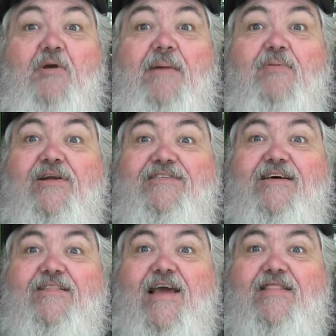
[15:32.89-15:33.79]
Remember
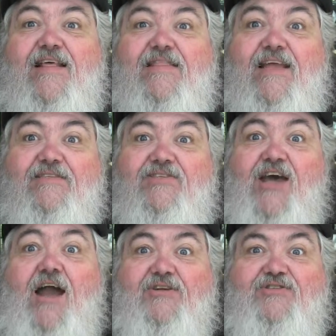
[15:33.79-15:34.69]
until then that the
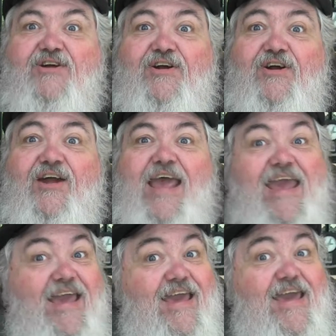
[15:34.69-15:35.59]
doctor
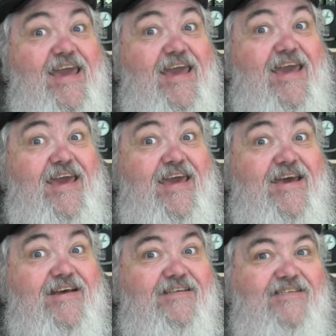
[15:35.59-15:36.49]

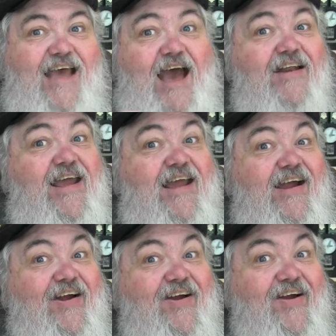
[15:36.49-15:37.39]
is out of
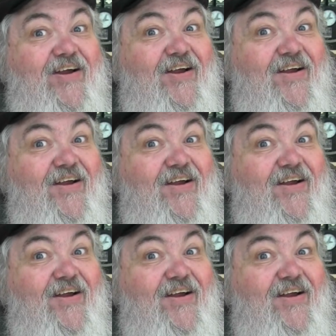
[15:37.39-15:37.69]
here.